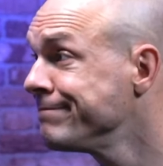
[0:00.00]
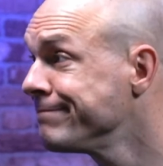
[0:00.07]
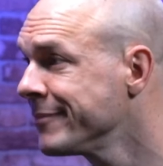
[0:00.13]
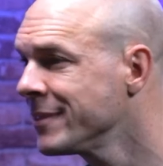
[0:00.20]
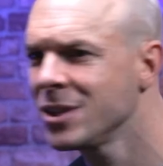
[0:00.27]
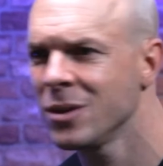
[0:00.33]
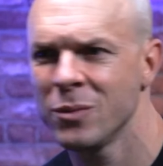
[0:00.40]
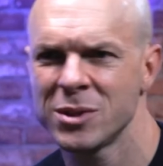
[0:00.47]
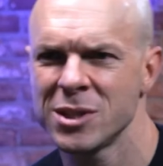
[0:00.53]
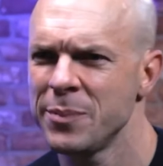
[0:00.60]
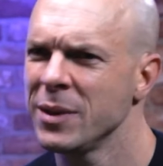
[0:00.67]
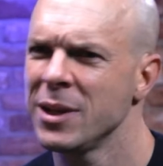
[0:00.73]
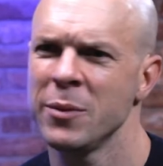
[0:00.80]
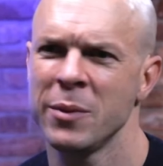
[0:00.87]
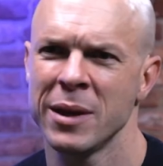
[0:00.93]
So
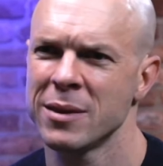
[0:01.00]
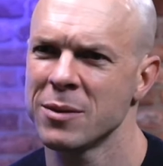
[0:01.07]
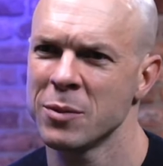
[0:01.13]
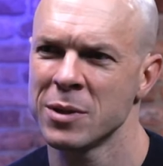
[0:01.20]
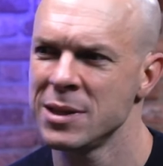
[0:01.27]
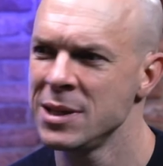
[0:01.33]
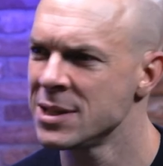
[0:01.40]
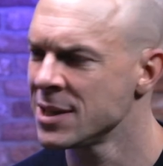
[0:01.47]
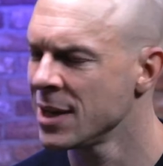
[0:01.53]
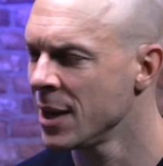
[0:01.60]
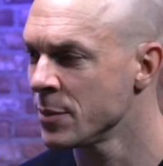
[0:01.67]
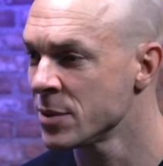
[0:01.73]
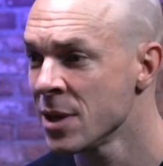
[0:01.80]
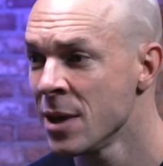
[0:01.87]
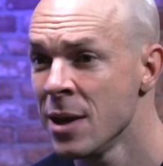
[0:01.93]
typically with with these times,